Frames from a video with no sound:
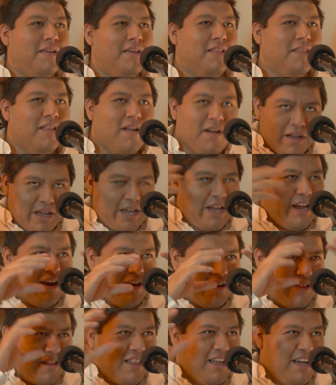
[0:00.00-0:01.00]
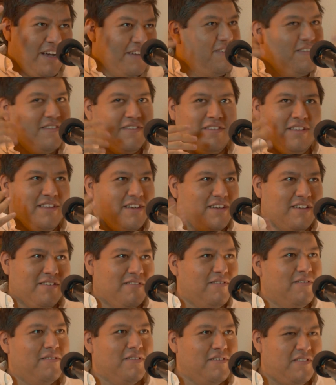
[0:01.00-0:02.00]
Long hair, the glasses, and, like,
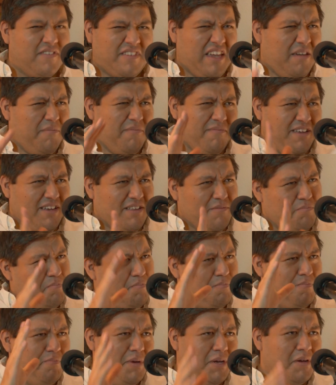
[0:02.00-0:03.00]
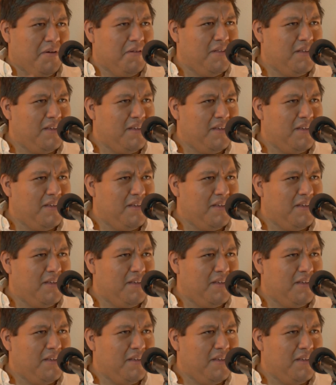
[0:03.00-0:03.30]
same, like, build.